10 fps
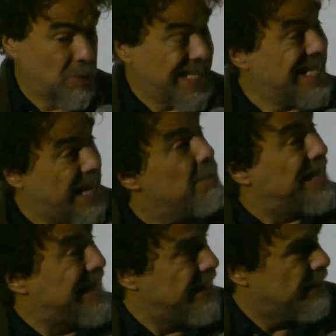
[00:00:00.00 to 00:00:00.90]
with the
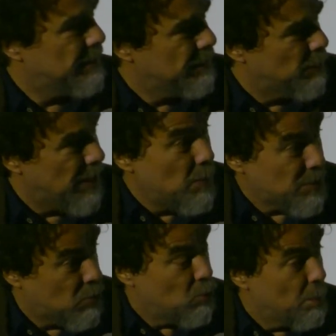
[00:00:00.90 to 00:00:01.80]
same disease. So he
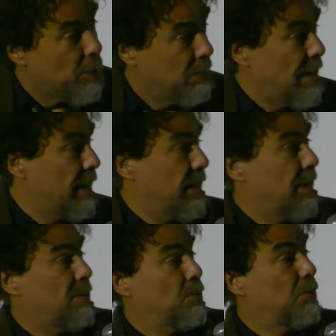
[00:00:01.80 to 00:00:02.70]
was super
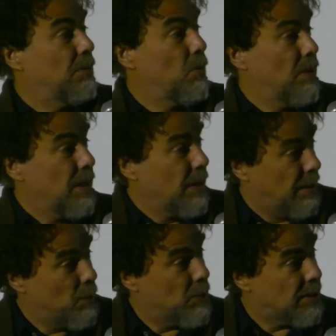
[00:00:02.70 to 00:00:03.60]
delicate. So
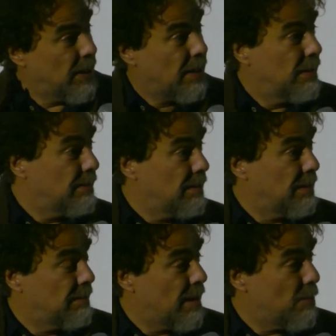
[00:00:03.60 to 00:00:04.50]
he was taken
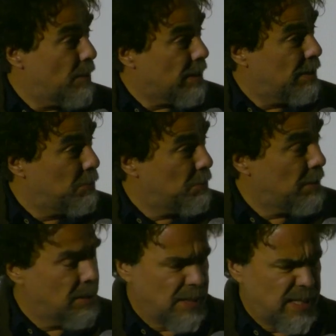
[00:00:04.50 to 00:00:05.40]
directly to
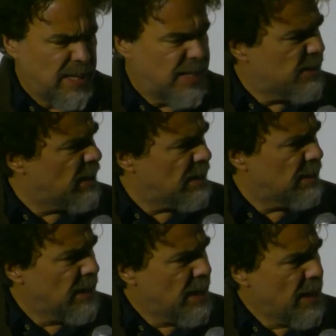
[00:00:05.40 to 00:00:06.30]
the intense
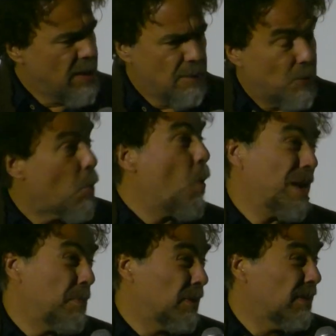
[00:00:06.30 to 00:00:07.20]
care for
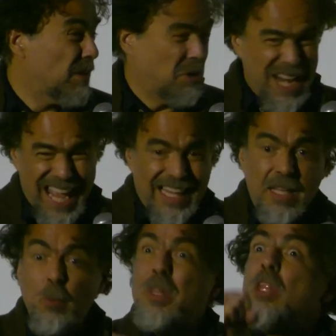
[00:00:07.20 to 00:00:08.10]
1 month,
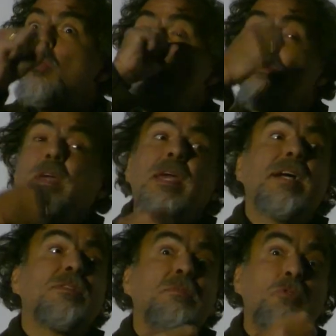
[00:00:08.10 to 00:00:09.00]
connected with a tube.
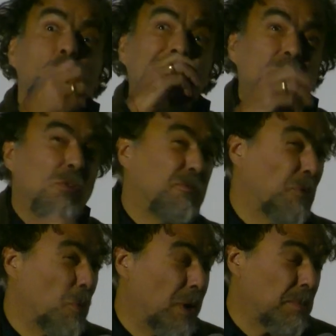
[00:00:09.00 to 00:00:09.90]
He has to be tube
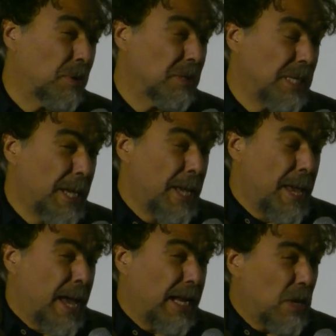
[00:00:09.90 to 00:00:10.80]
for 1 month,
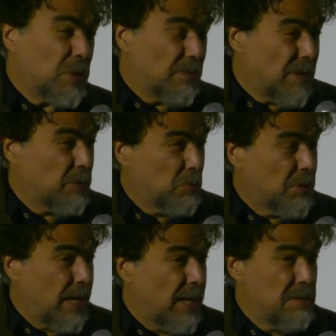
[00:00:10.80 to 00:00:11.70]
and he was about
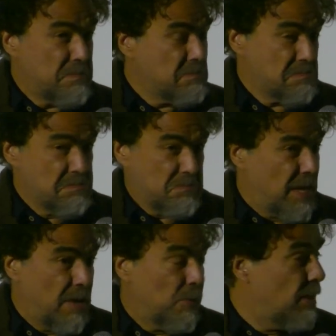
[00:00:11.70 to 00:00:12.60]
to die
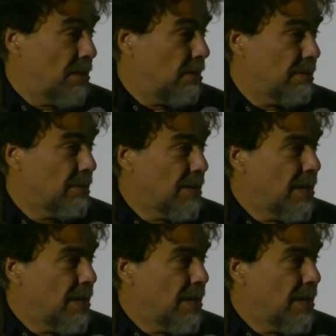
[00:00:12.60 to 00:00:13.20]
every day.